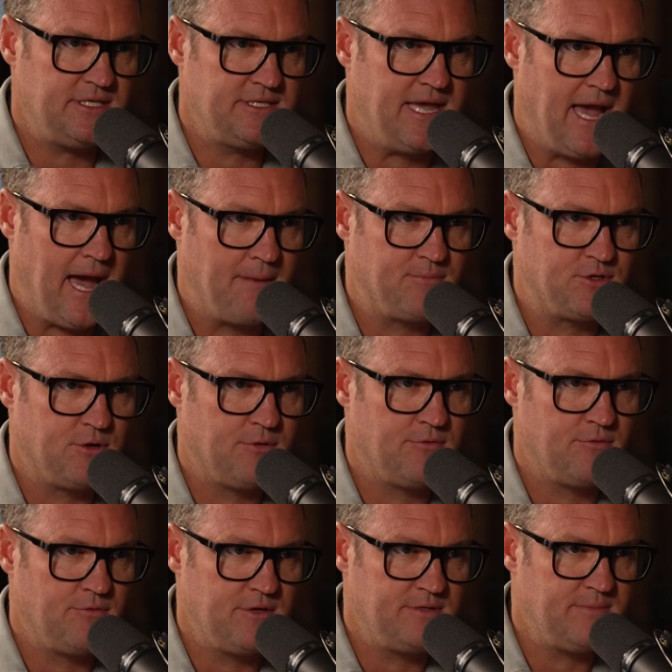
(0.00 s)
is captured
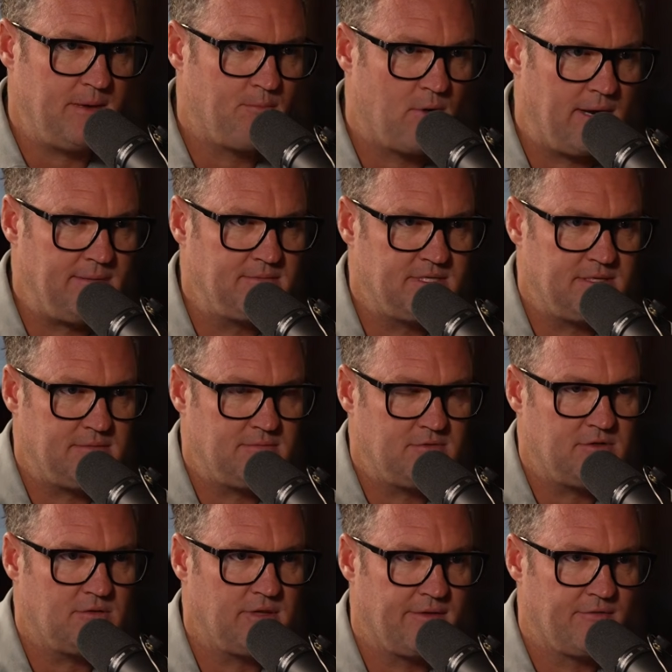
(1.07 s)
through these membranes and
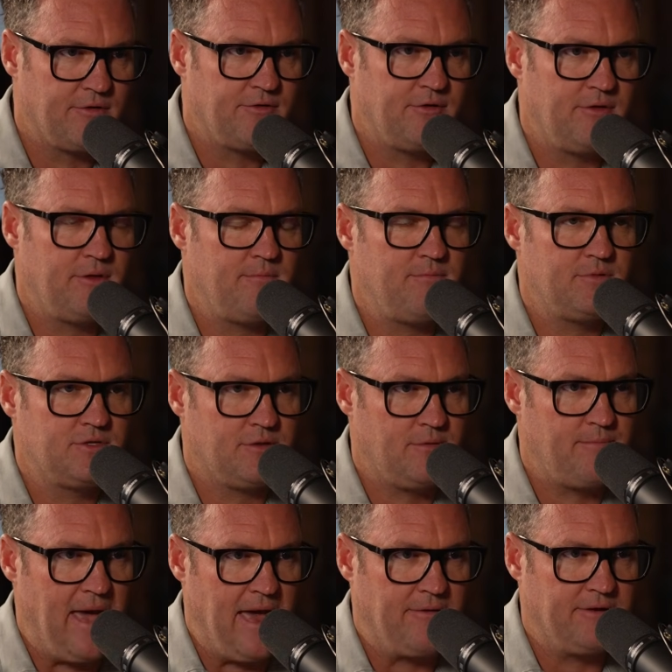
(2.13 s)
delivered to the
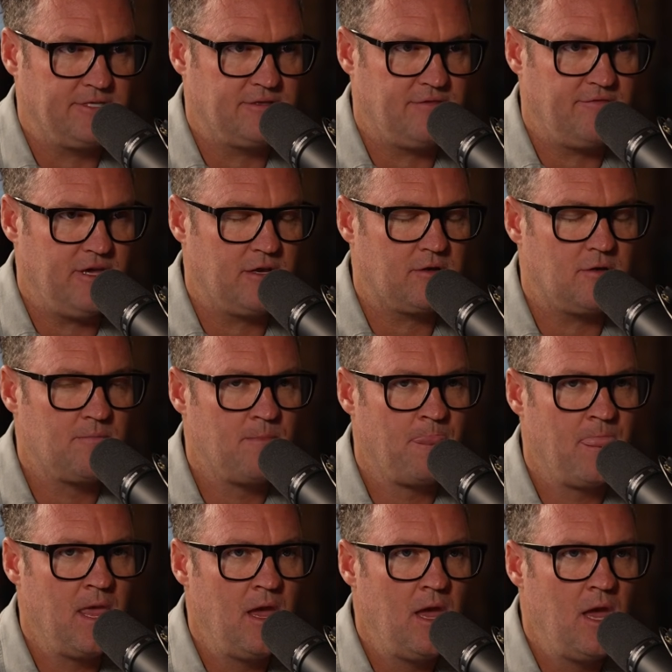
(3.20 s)
batteries of the vehicle.
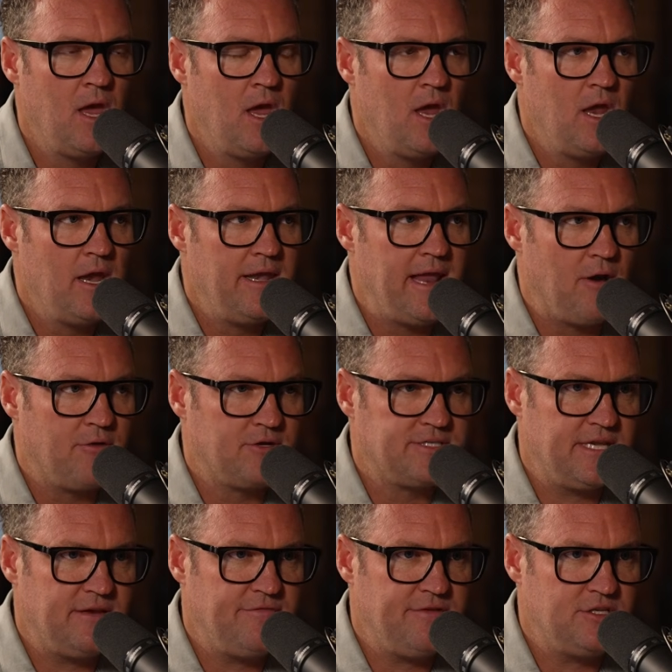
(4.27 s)
Now,
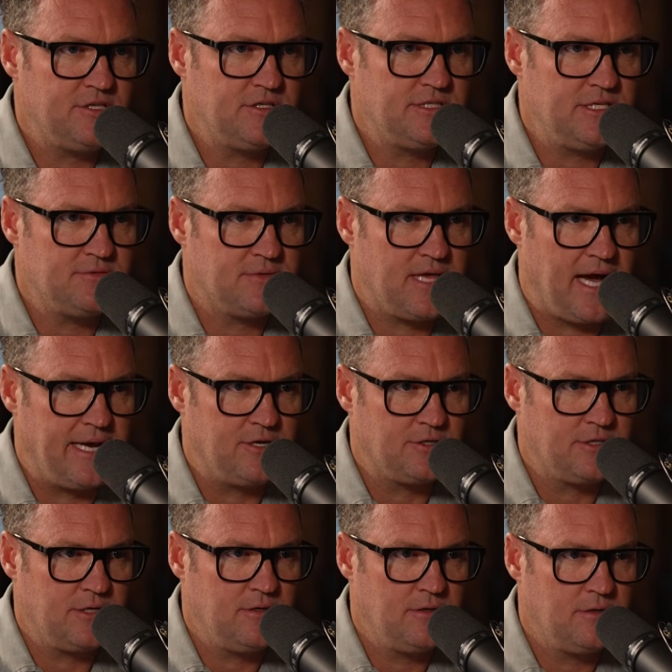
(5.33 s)
there's inefficiencies with
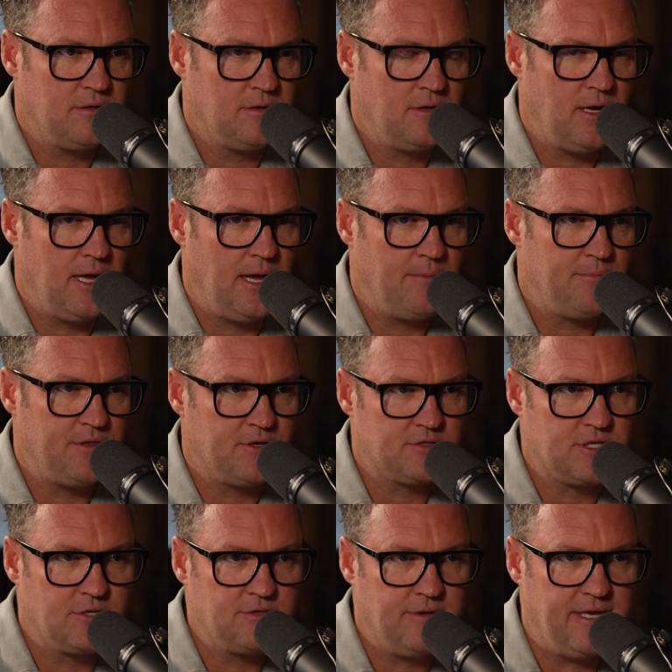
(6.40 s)
hydrogen, but
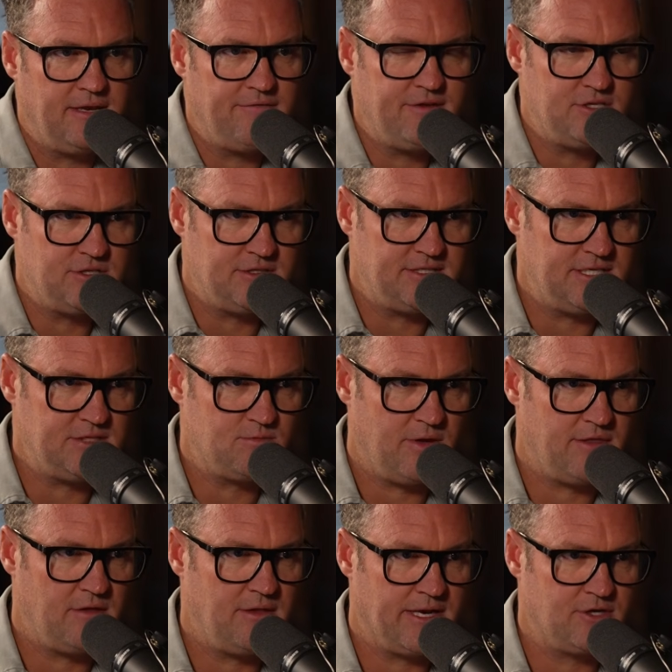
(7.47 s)
there's also inefficiencies
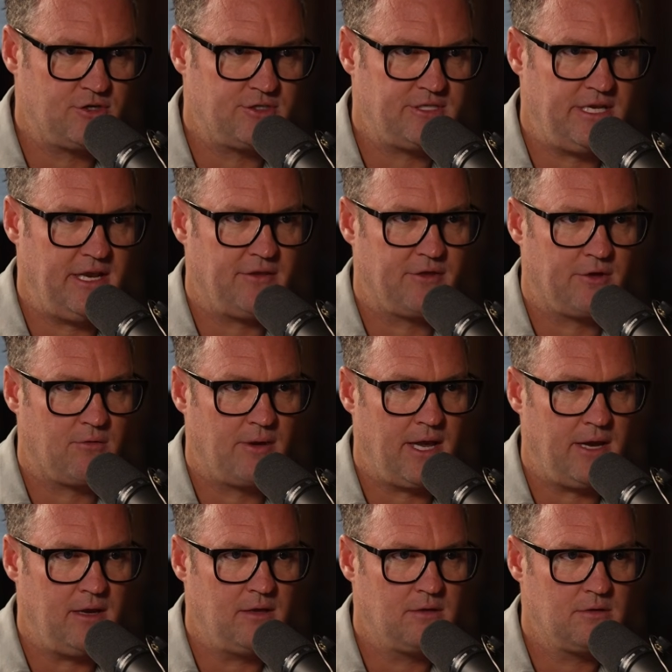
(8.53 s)
with electricity on the
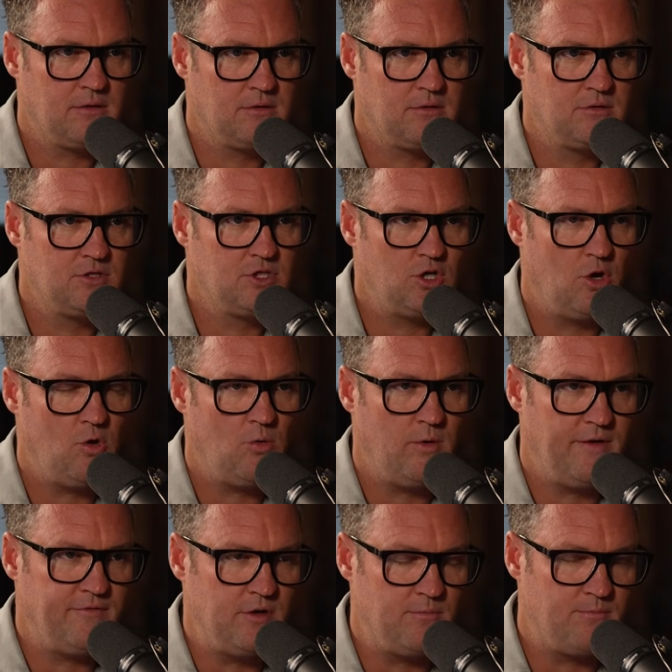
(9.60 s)
grid. So
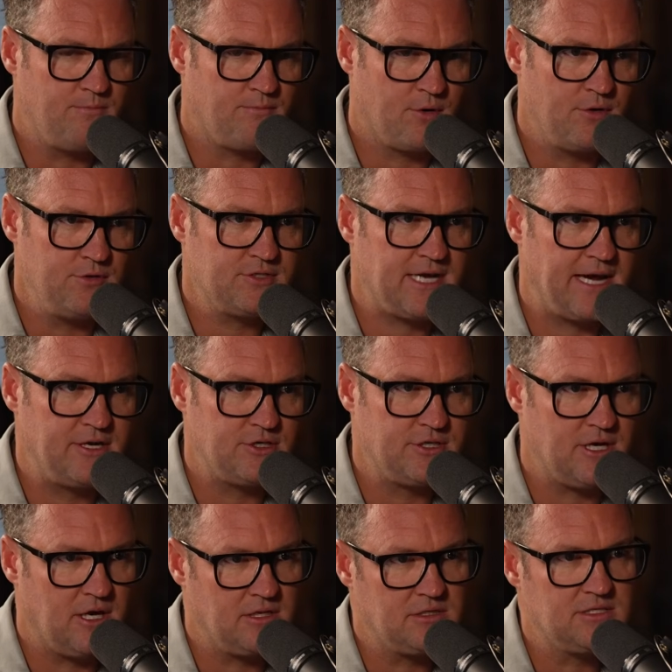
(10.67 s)
if you produce
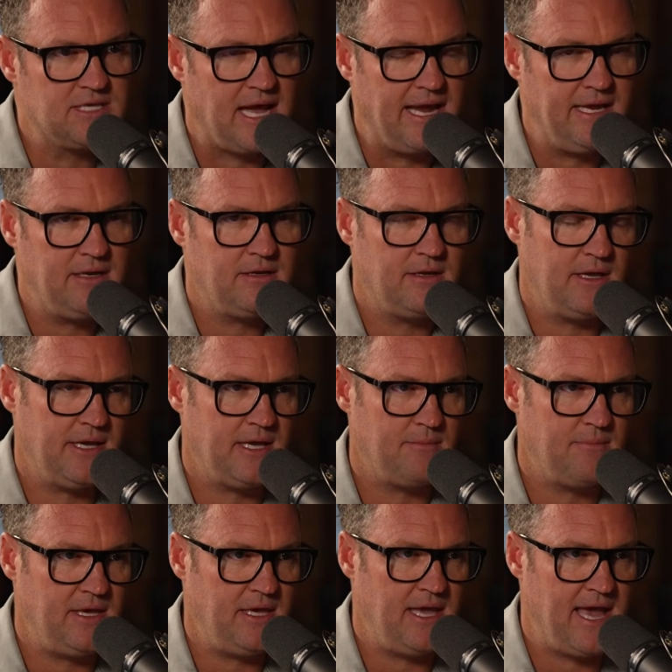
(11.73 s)
hydrogen on site, it can
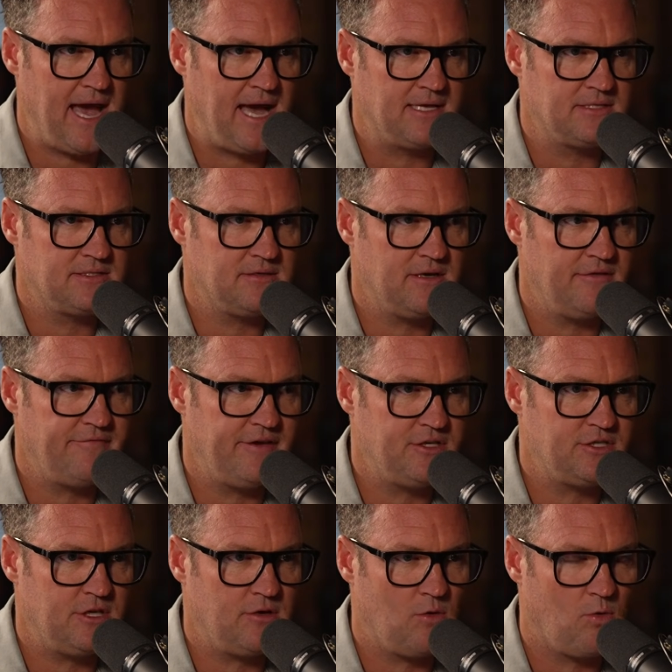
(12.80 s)
be as
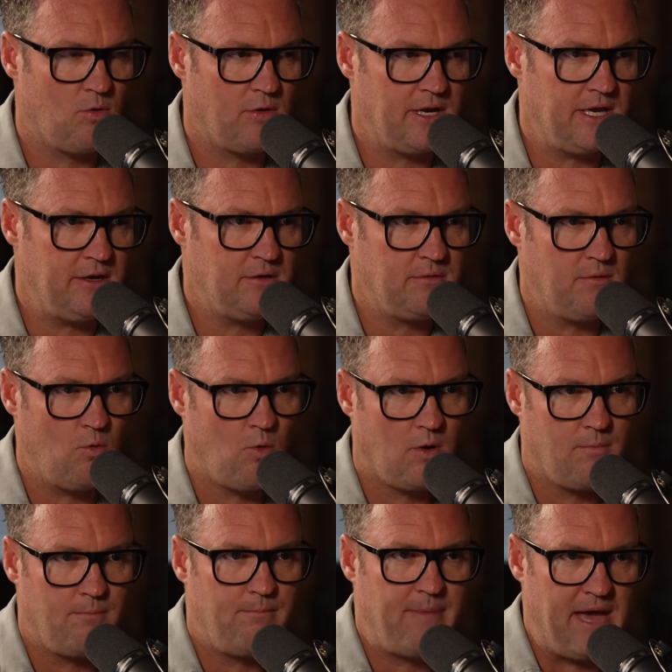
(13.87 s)
efficient or
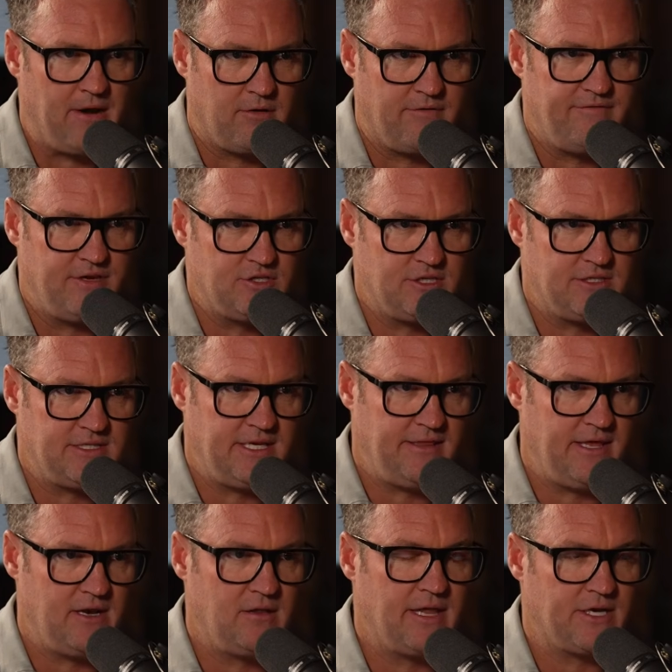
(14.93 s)
better efficiency
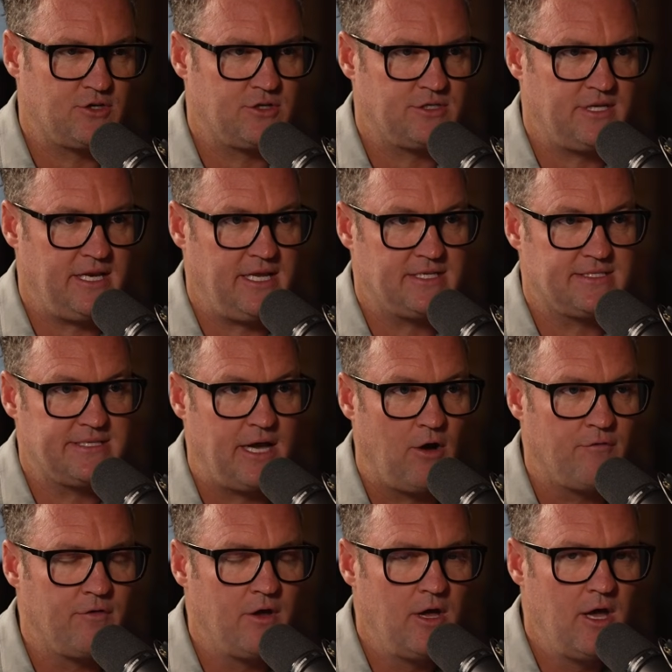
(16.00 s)
than electricity
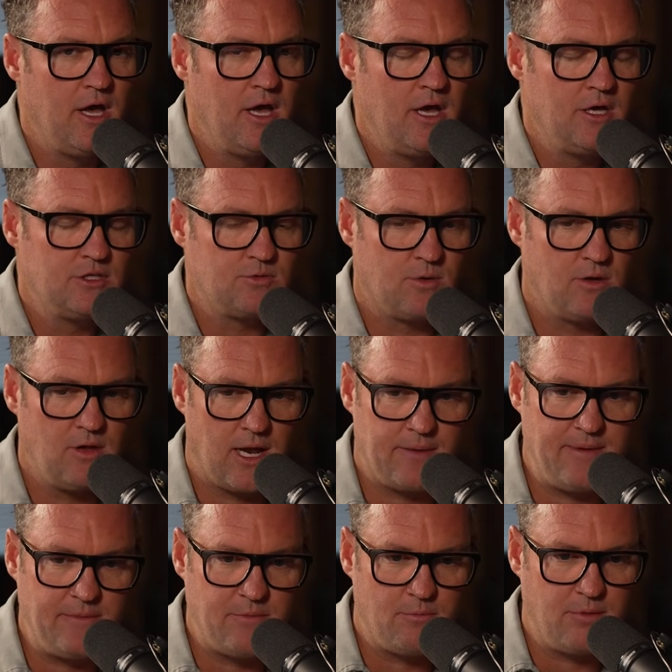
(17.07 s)
itself. So when a lot of
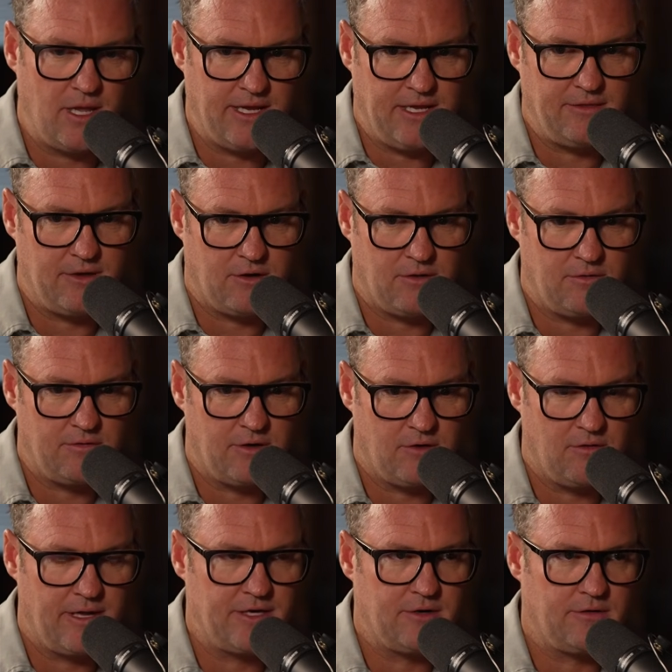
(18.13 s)
people plug in
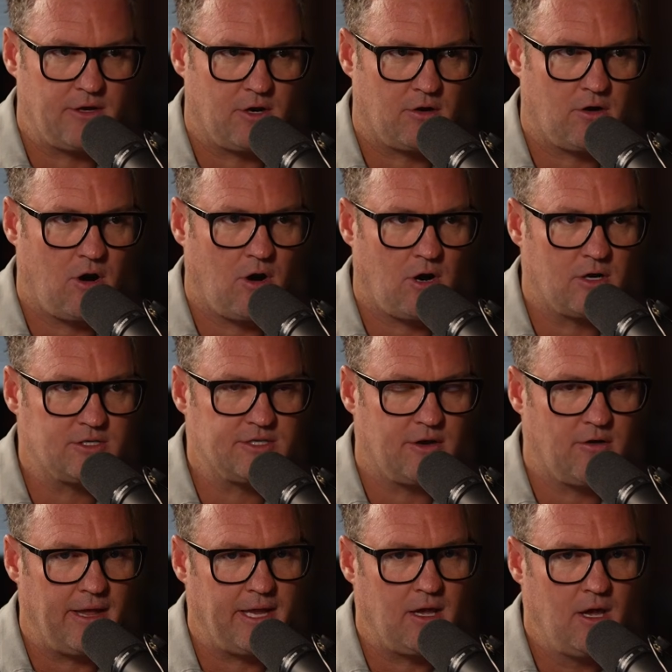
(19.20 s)
their cars,
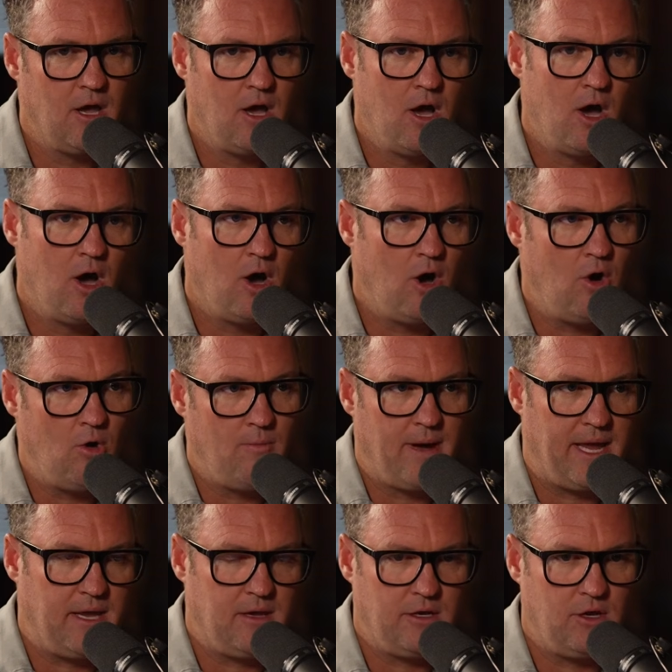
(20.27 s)
they're like, oh
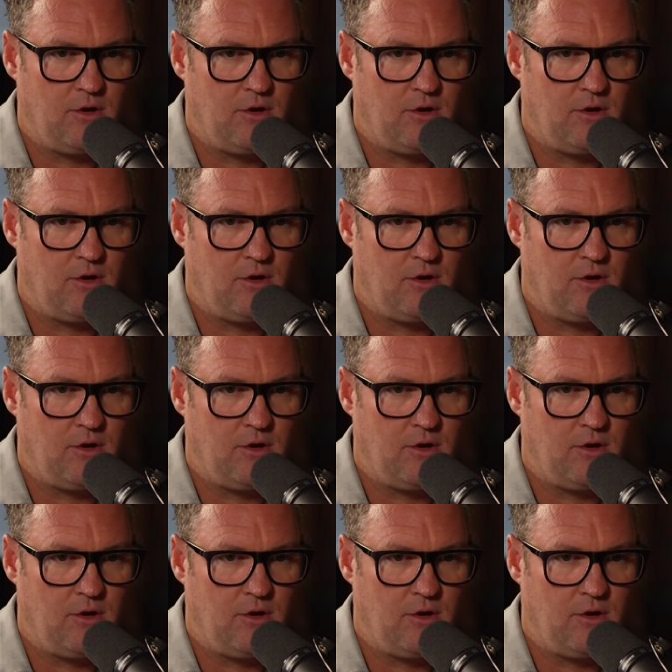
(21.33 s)
my,